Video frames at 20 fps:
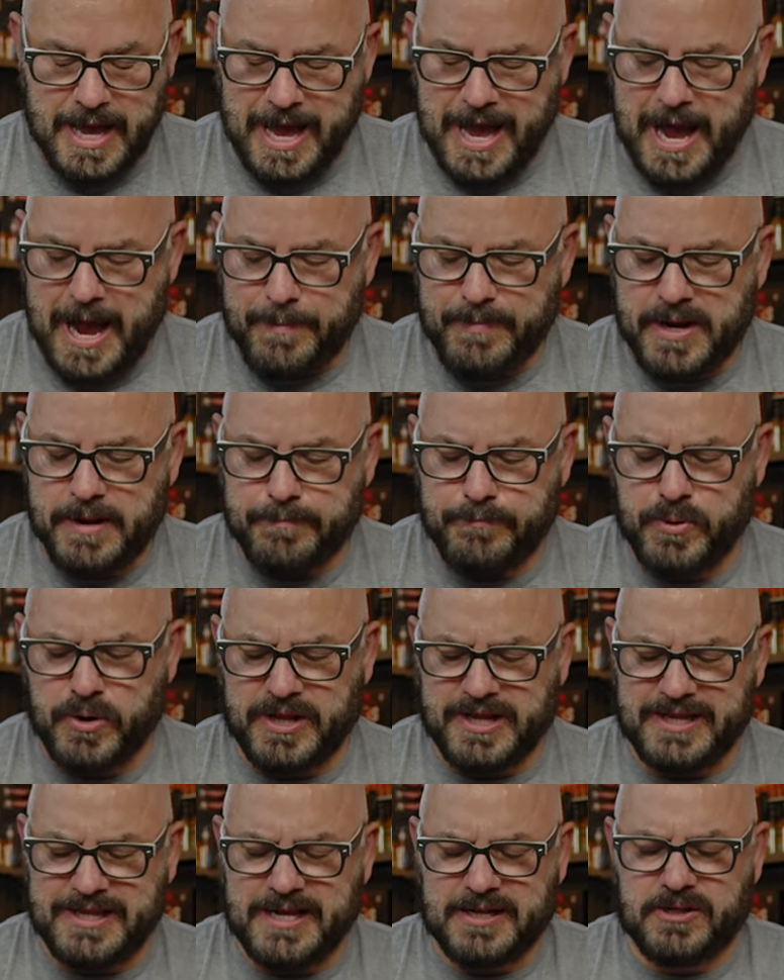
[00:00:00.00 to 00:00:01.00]
I've been
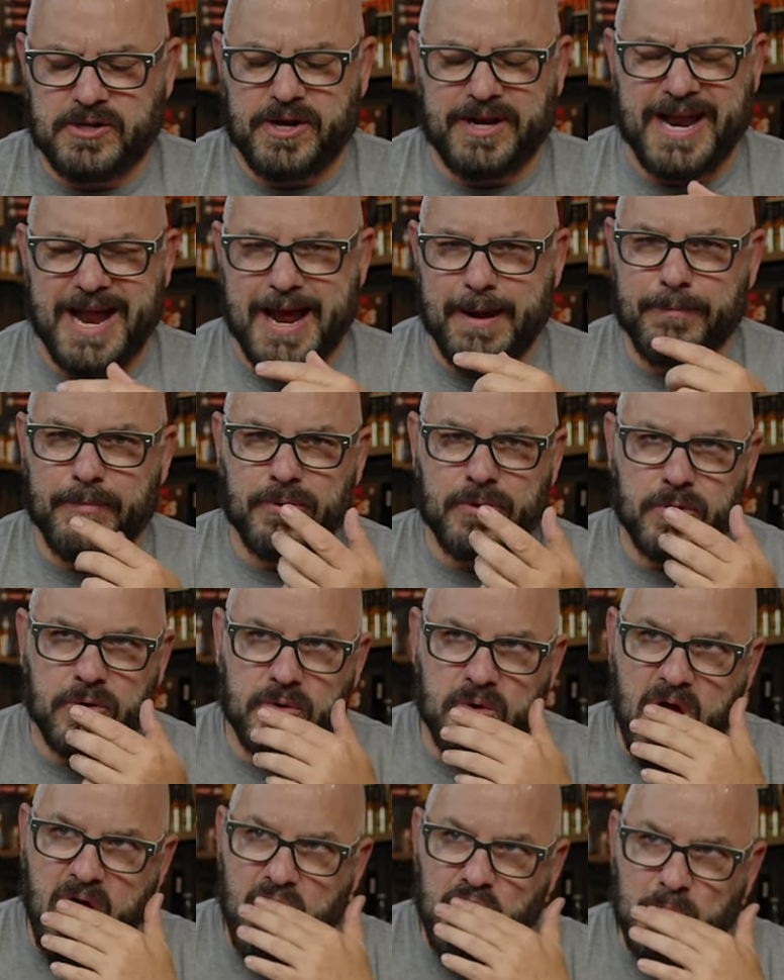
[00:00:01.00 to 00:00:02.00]
putting this on
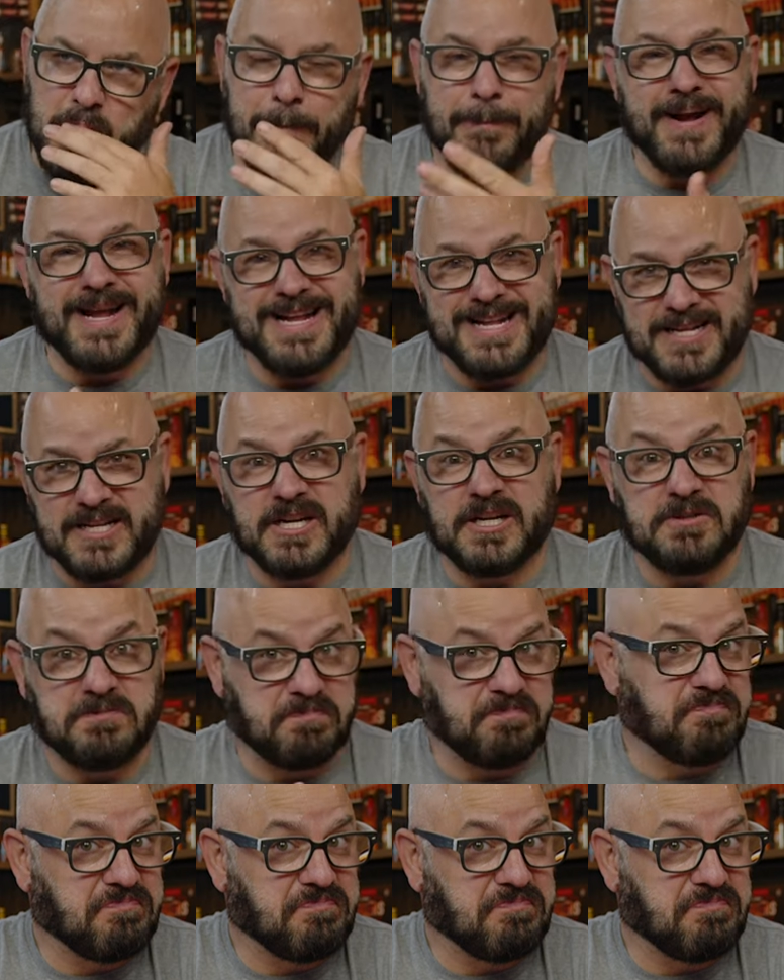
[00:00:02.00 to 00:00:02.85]
hamburger, pizza,